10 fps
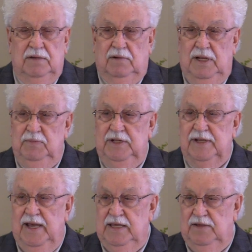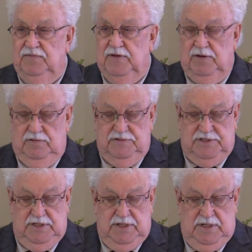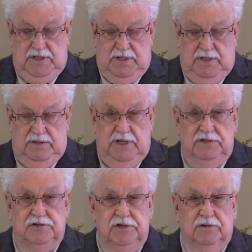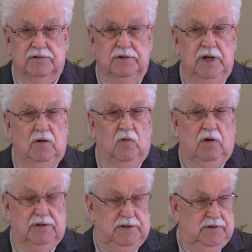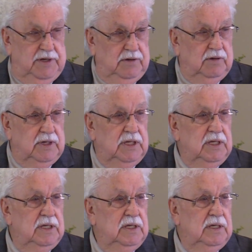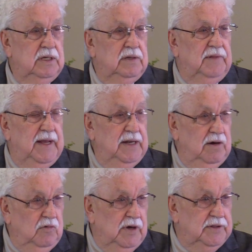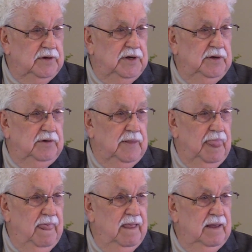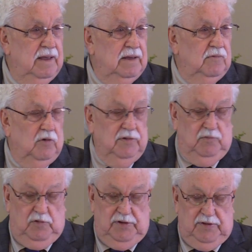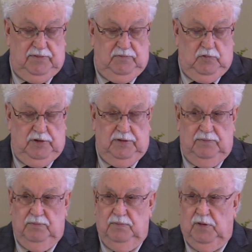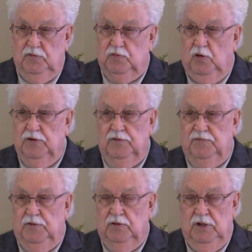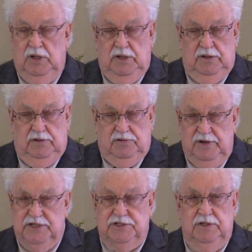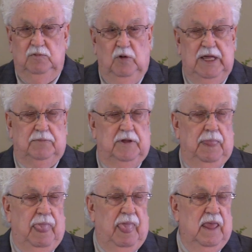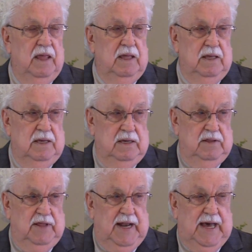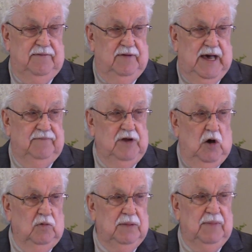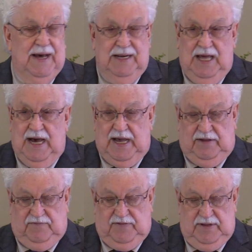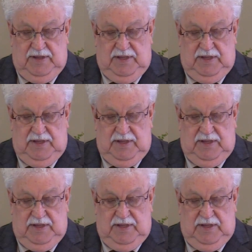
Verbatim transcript: Well, let me tell you, folks, these children know what they're doing. They know what they're doing one, one, of the, one of the most wonderful Christian women that I've, I've known in my life